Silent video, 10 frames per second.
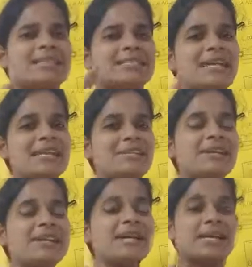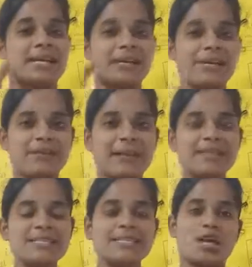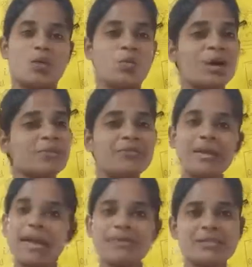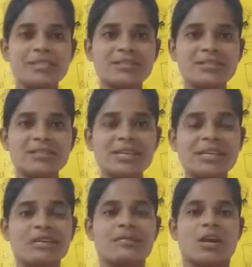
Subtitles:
Shall we revise what we have learned today?